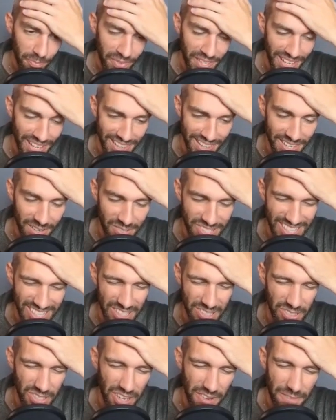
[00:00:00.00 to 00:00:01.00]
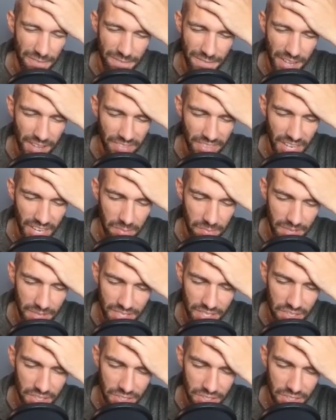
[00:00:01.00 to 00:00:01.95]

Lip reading: And then I was like, there's a 5th that I'm missing.